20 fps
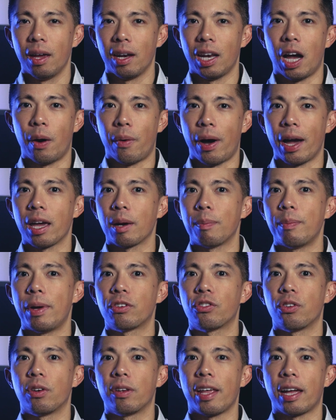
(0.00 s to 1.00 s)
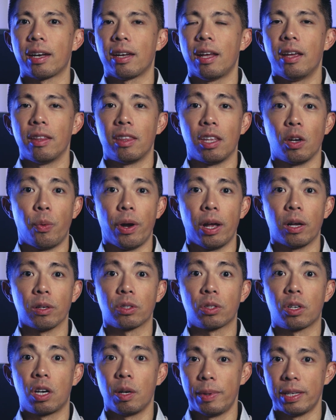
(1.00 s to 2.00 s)
Now, I had mentioned that the
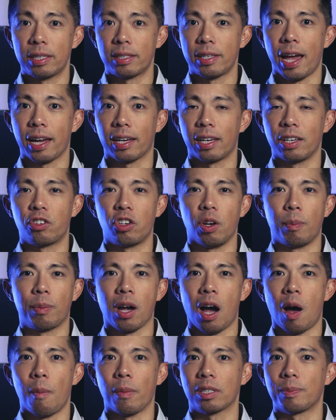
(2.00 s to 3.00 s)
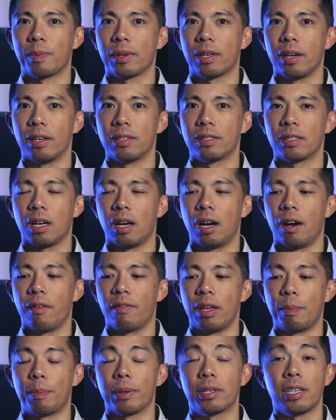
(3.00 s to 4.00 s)
whales could be stacking cheap comics because of
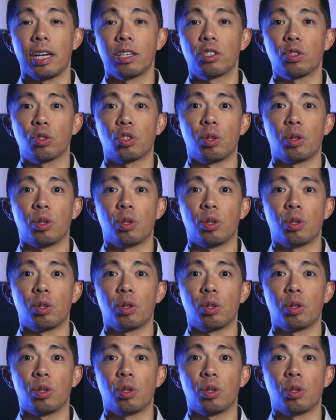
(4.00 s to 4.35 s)
the potential